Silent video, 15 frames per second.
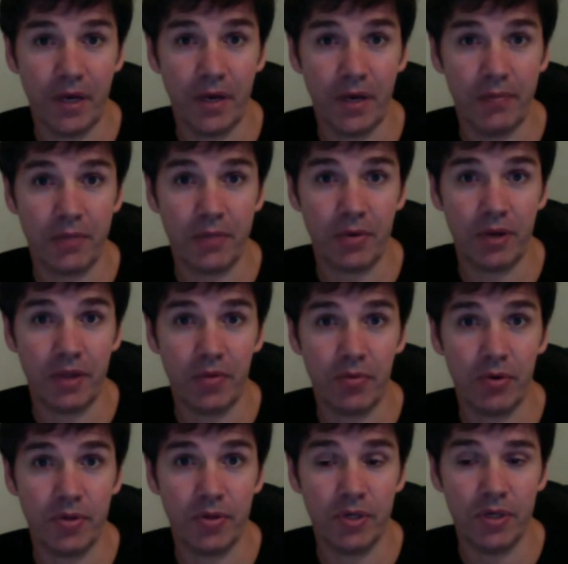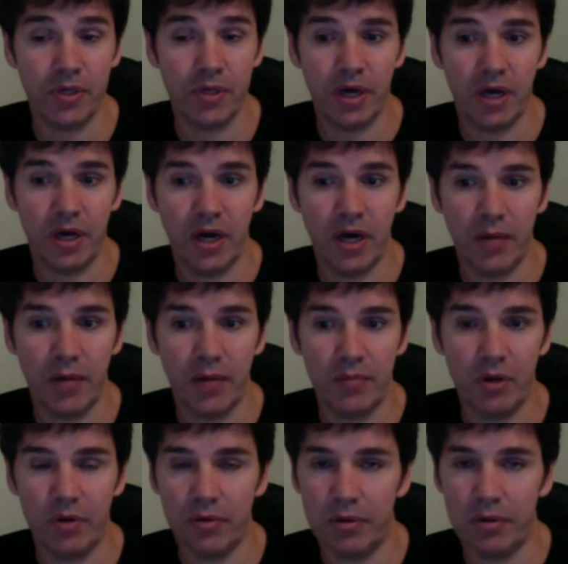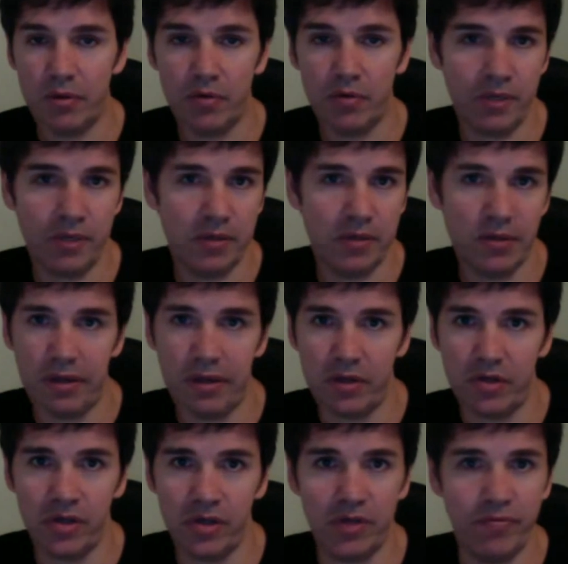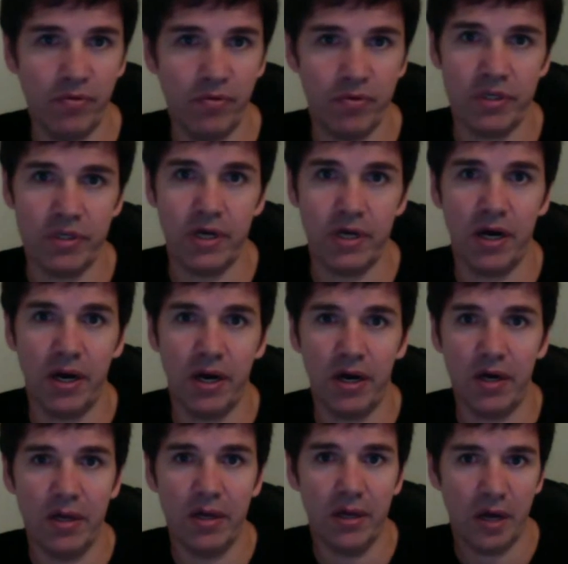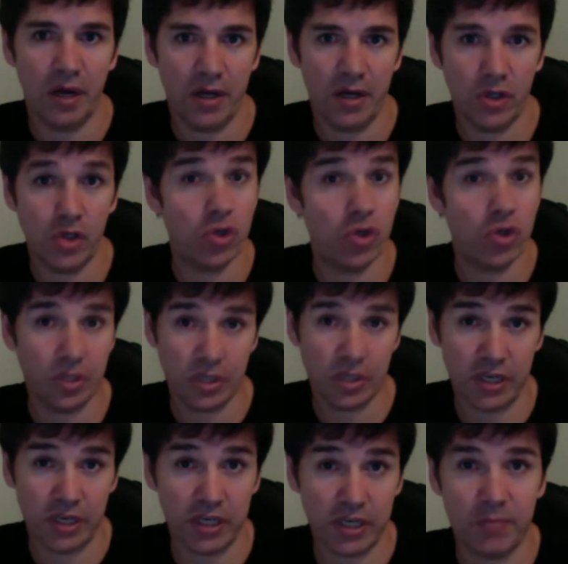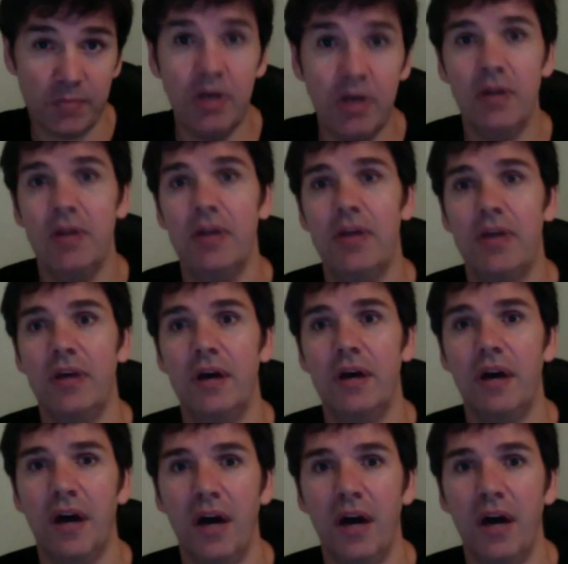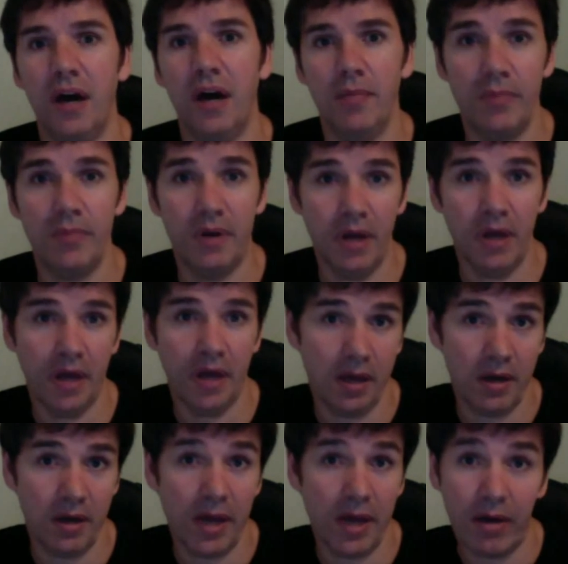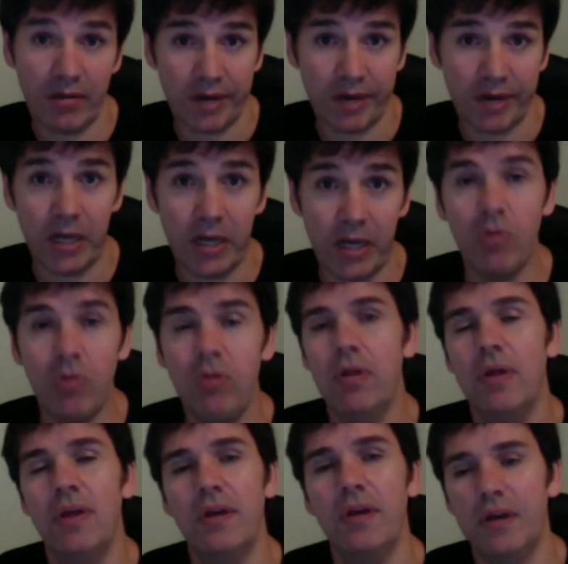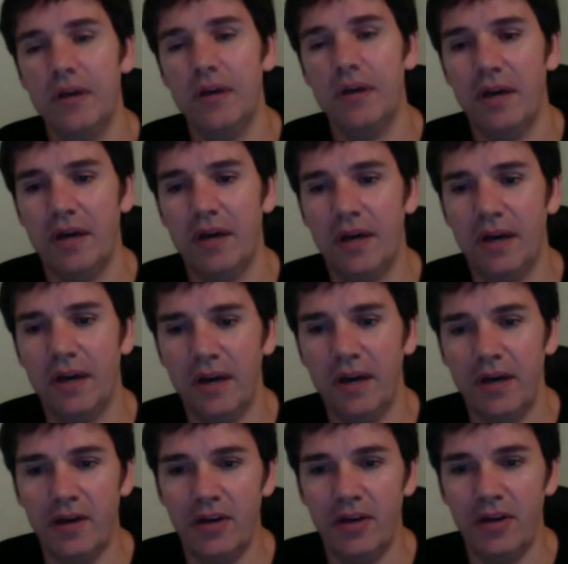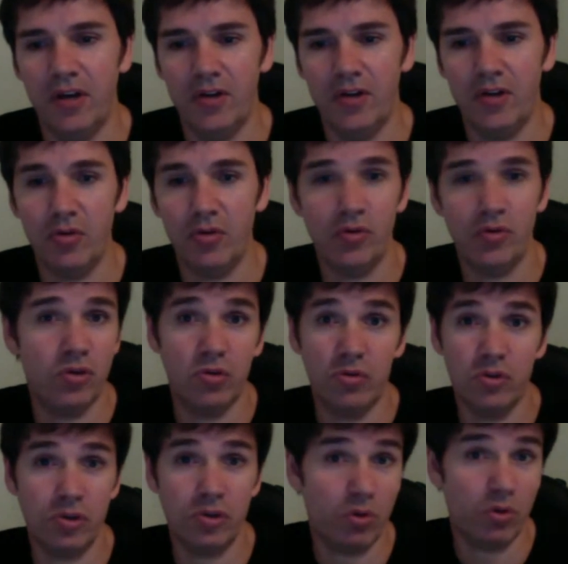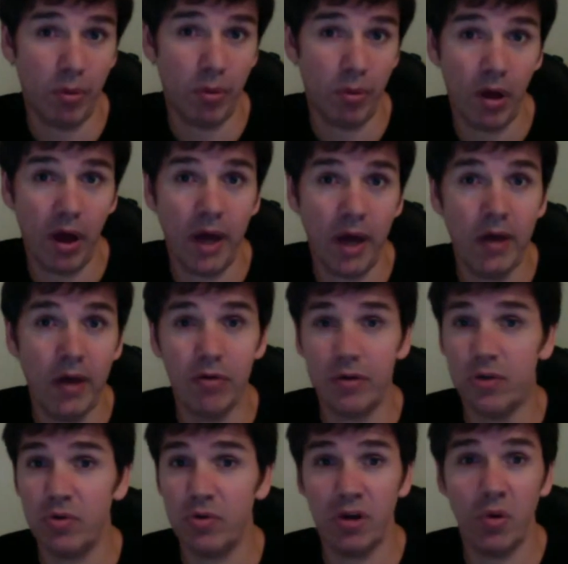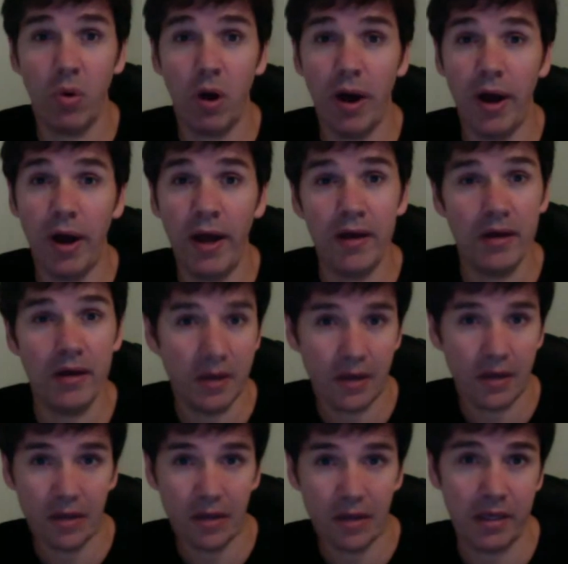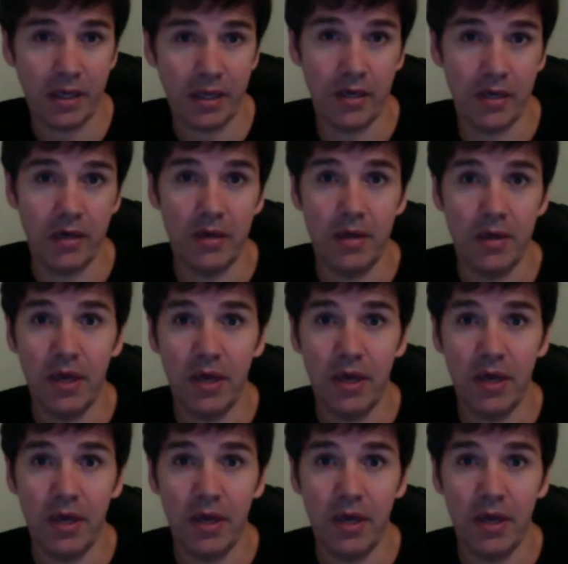So in other words, it could be like G4 Guitar student assessment now available. To apply or to inquire, click here.